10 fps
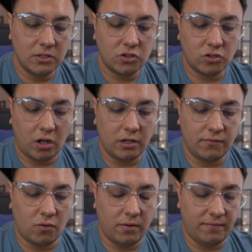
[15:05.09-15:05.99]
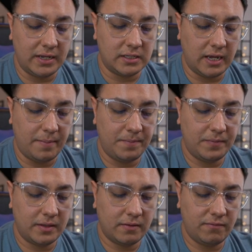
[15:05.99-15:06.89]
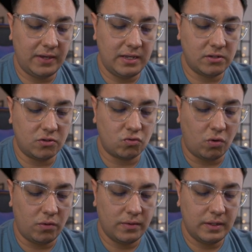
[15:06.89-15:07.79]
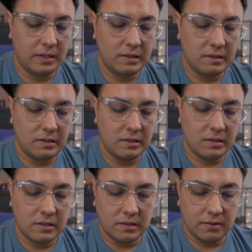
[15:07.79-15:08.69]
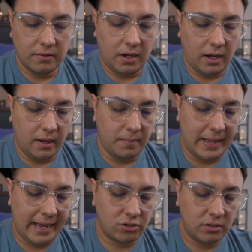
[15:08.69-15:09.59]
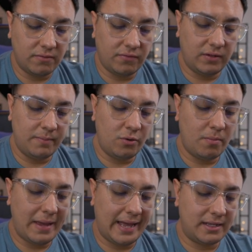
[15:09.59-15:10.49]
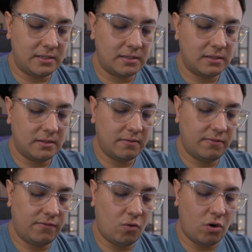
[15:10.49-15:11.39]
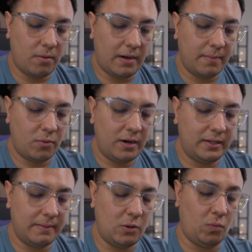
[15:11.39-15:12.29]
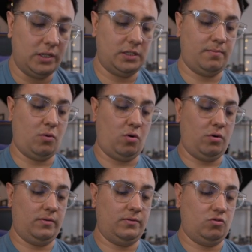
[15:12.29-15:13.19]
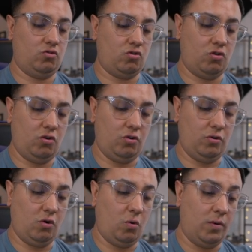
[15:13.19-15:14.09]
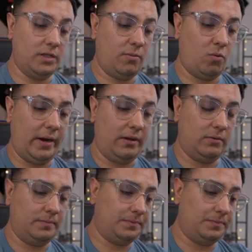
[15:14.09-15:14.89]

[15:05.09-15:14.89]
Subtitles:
Solid form face up. Phase control. Action, flip your mass form upgrade, limit once per turn or once per round.